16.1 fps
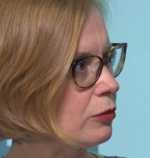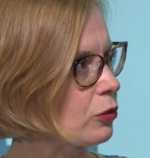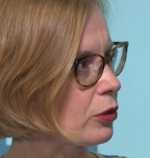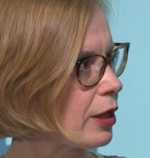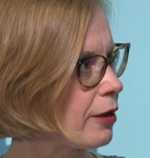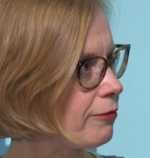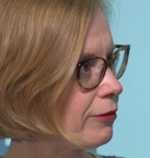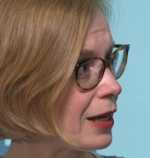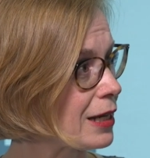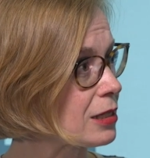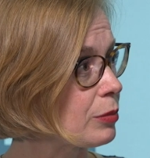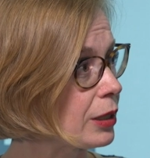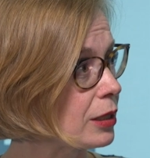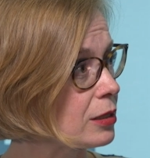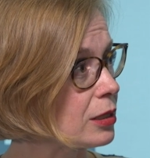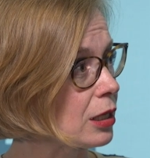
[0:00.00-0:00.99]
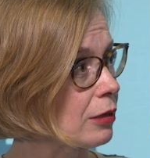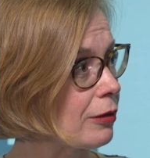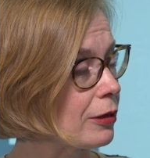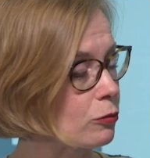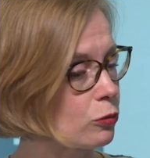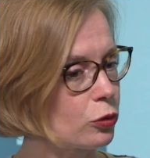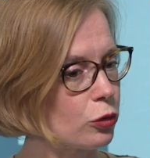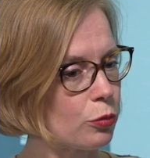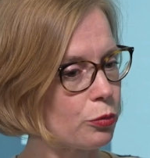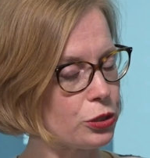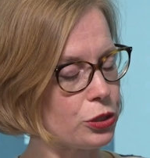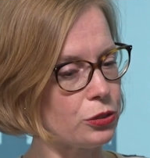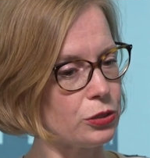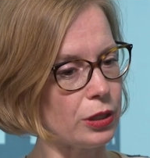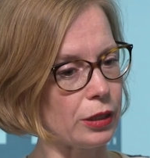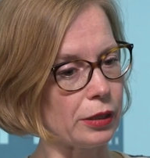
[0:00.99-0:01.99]
you've got that flexibility around what you're
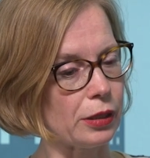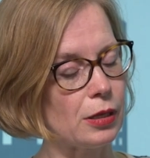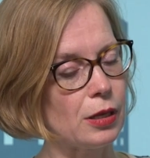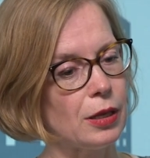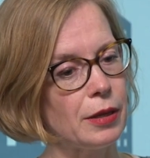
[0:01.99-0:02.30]
producing.